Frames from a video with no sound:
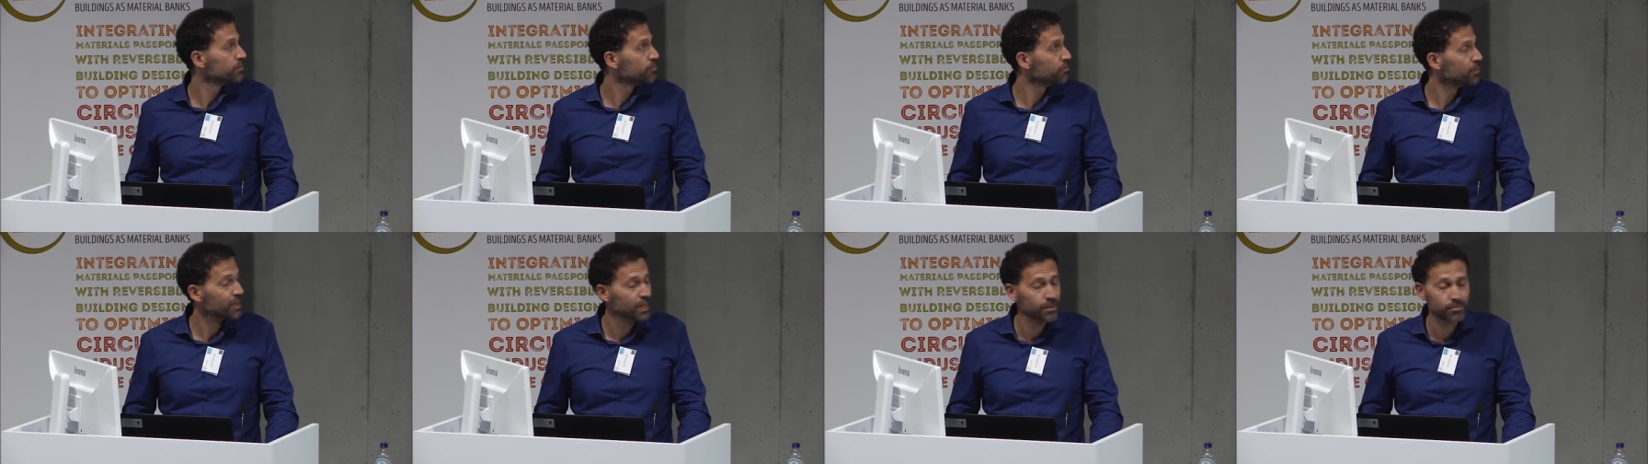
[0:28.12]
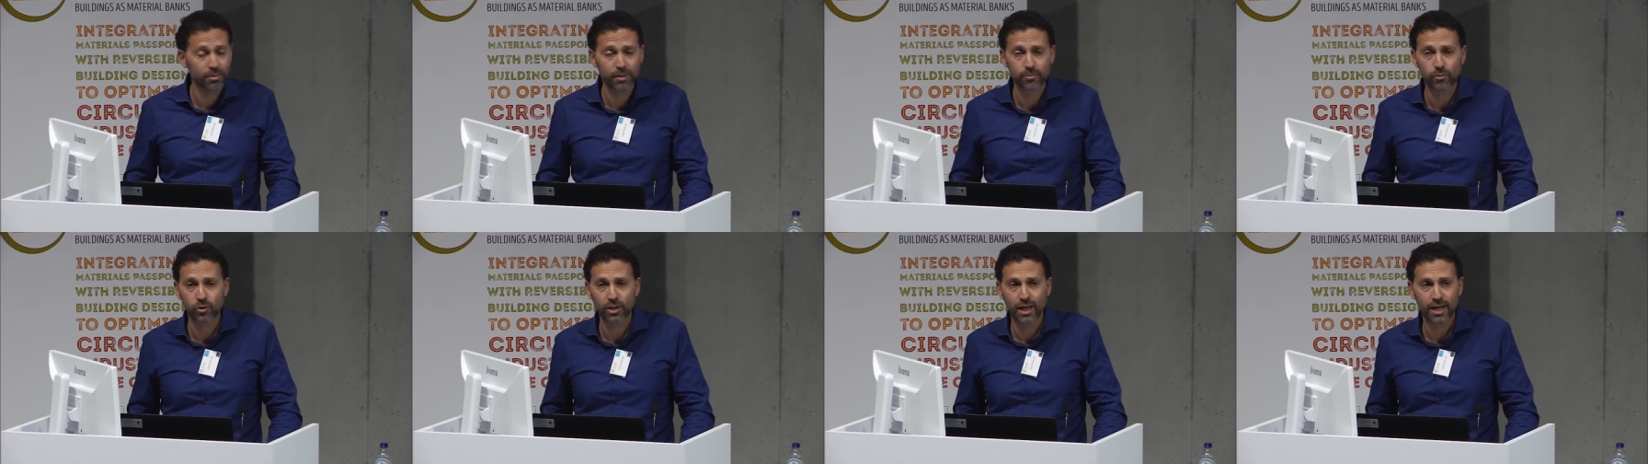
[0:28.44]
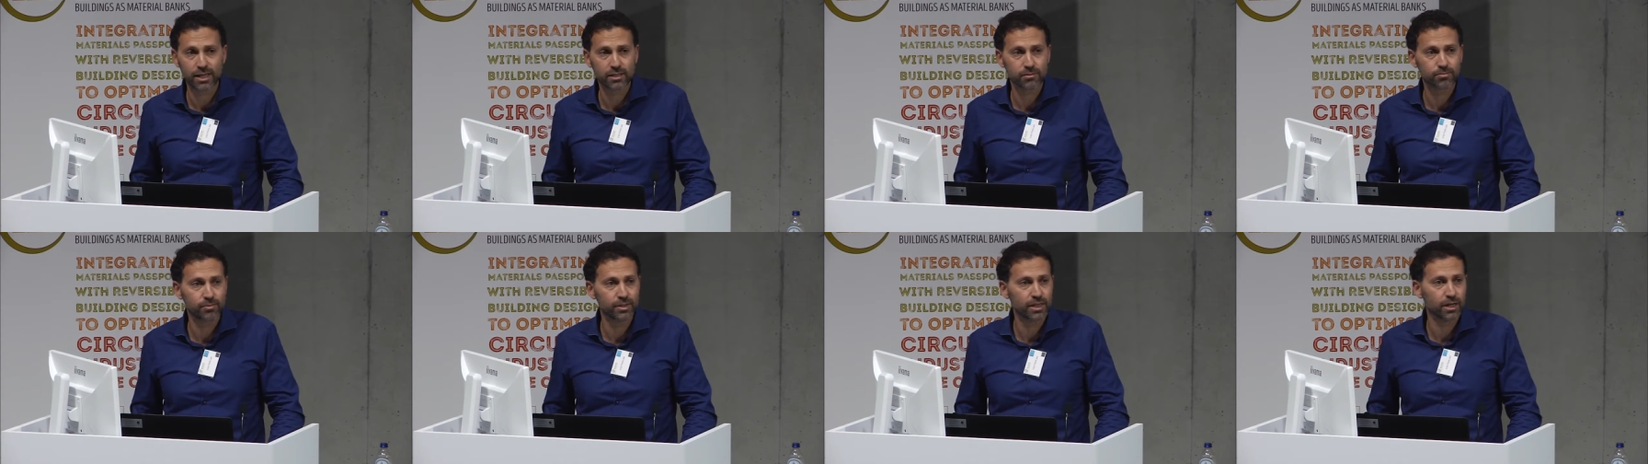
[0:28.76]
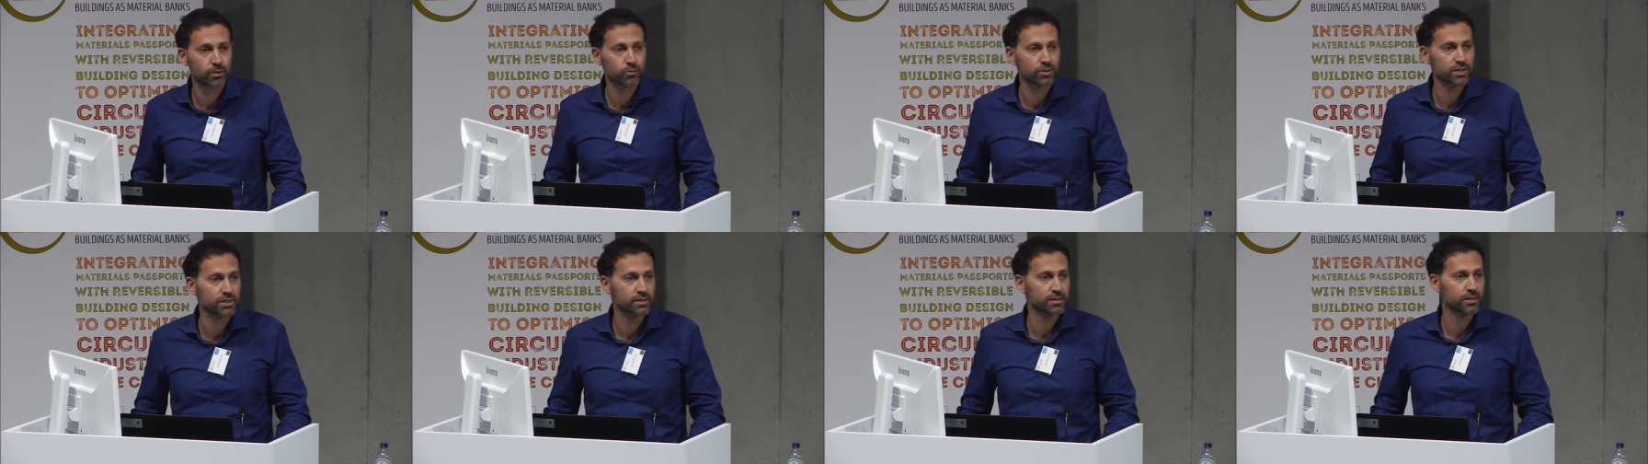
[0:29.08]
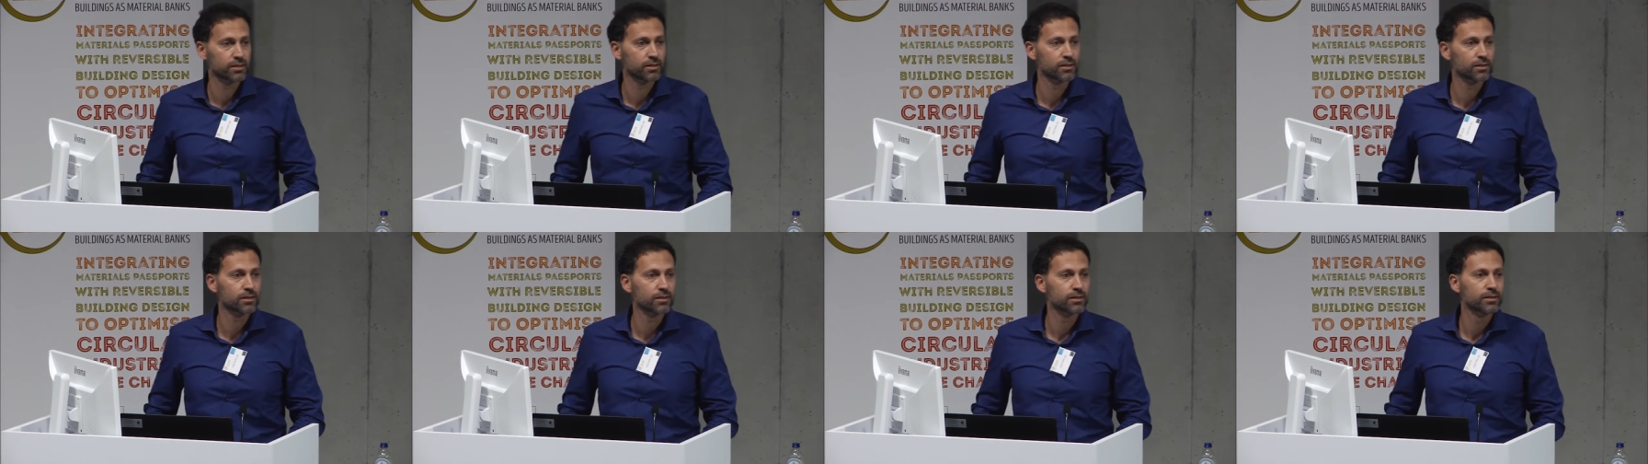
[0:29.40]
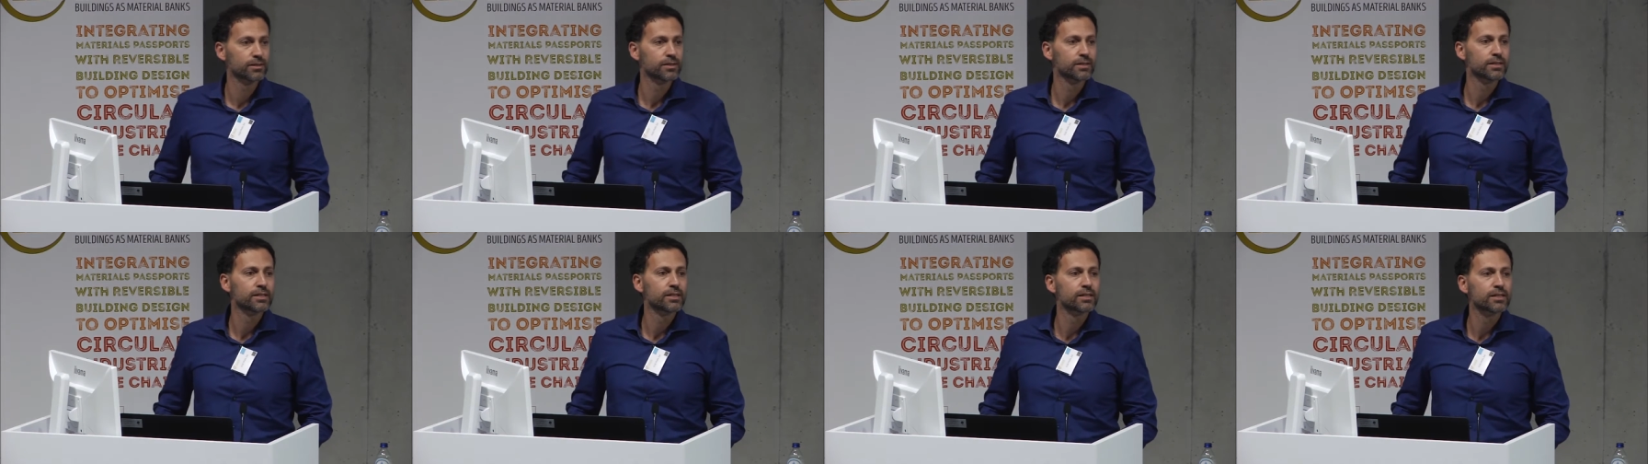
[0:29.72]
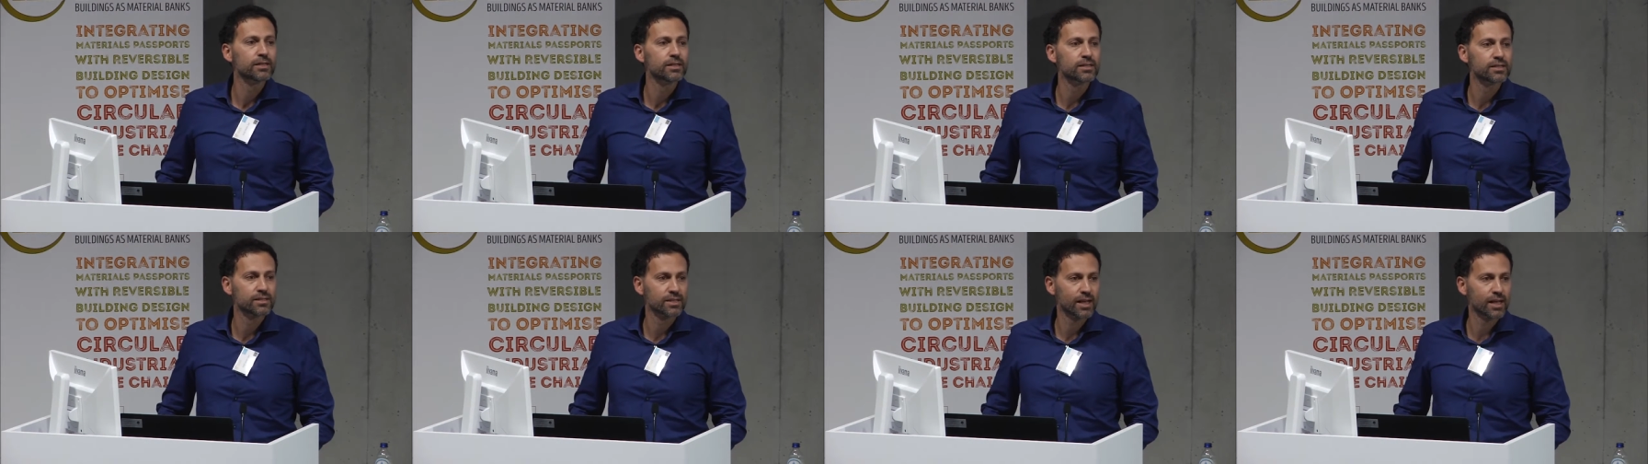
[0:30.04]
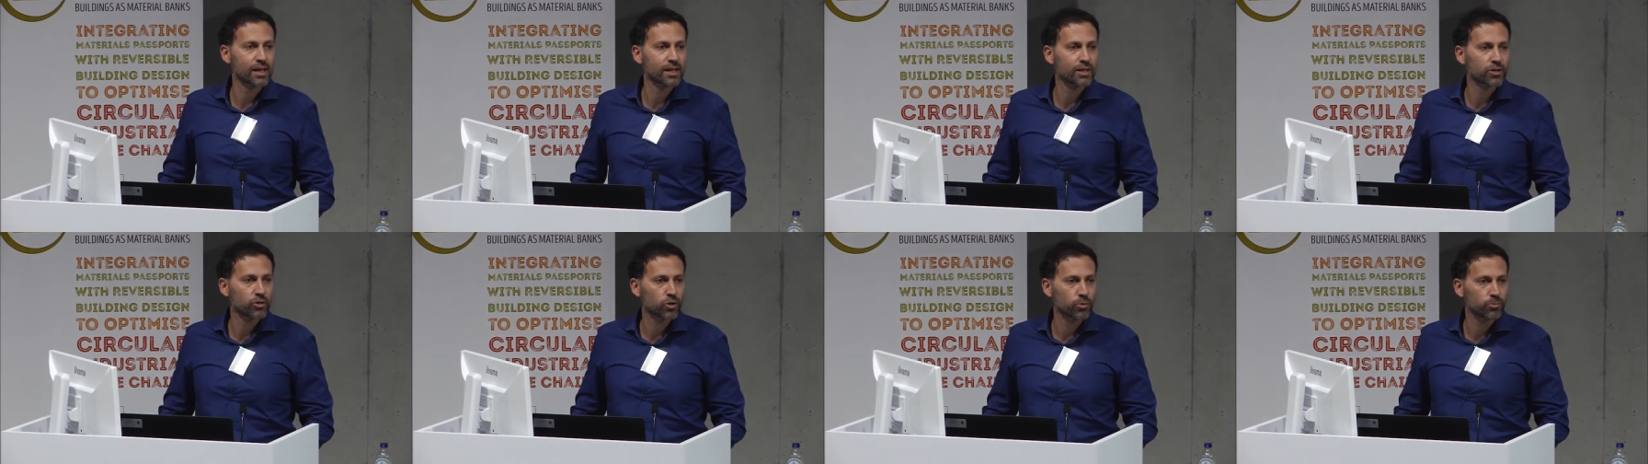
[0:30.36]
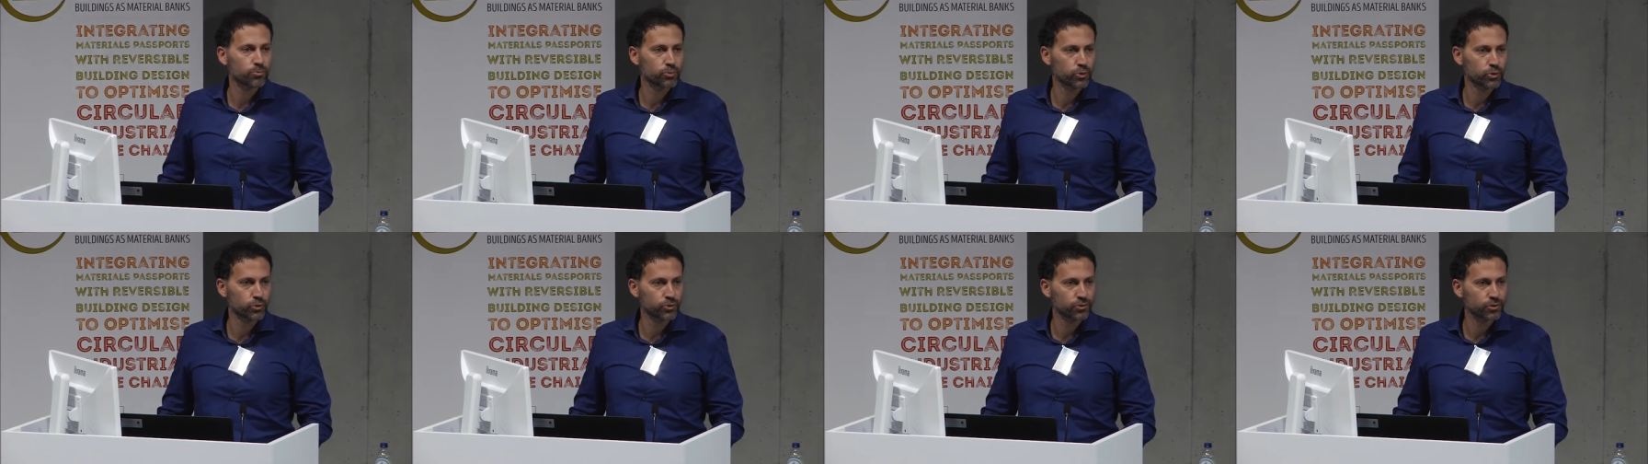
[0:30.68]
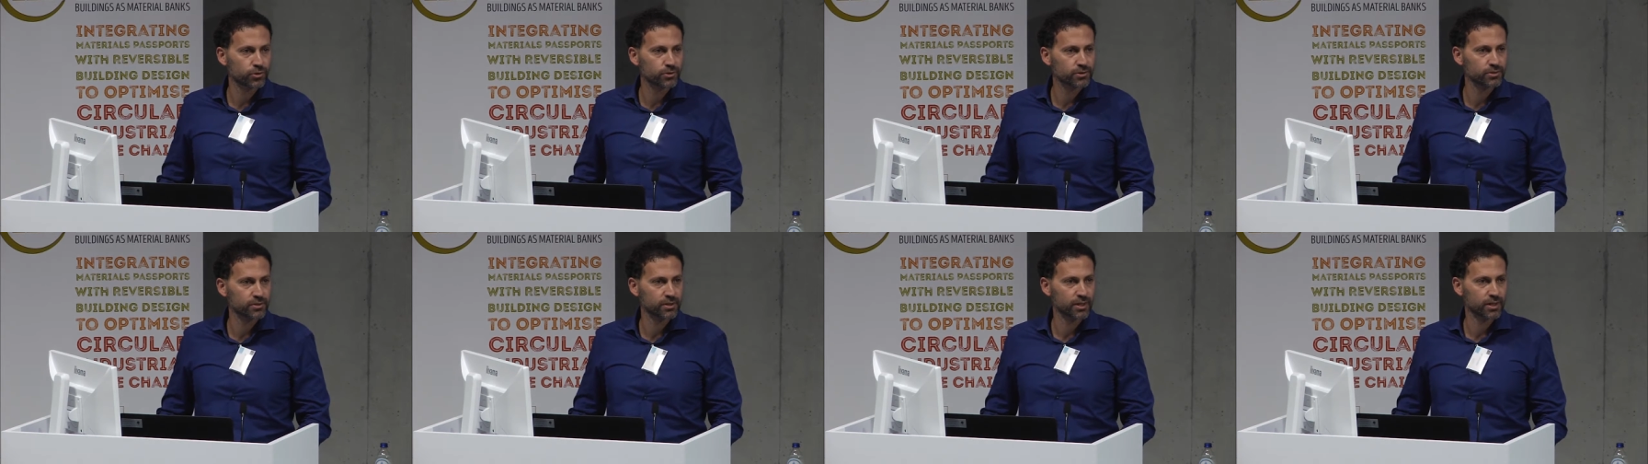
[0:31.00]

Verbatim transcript: many people ask me, are we still selling computers?